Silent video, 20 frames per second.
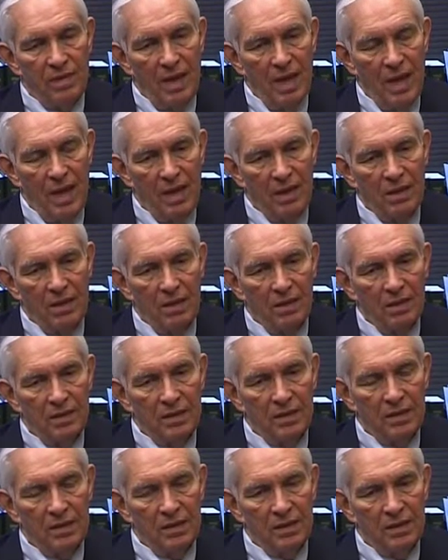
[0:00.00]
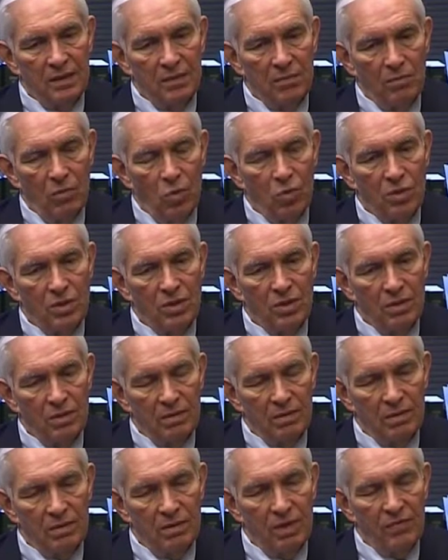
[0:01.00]
handle more
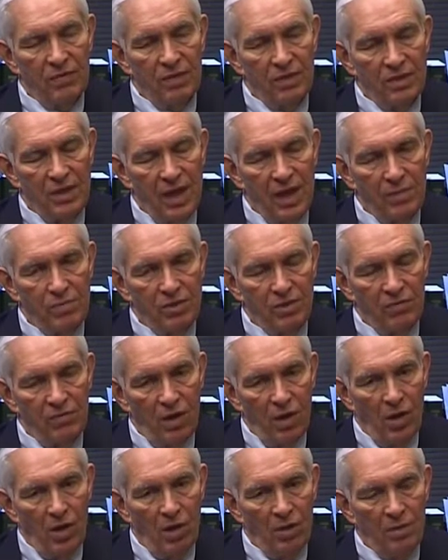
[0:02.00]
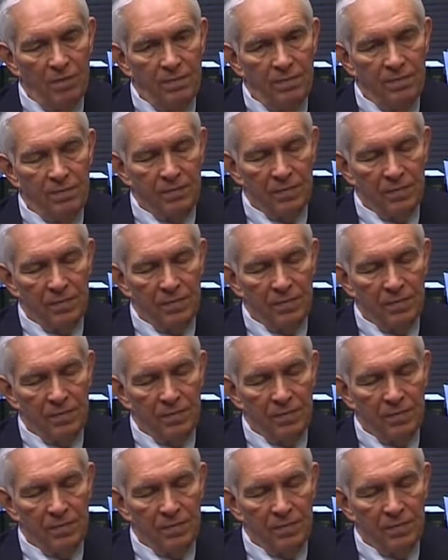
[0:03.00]
different types of law,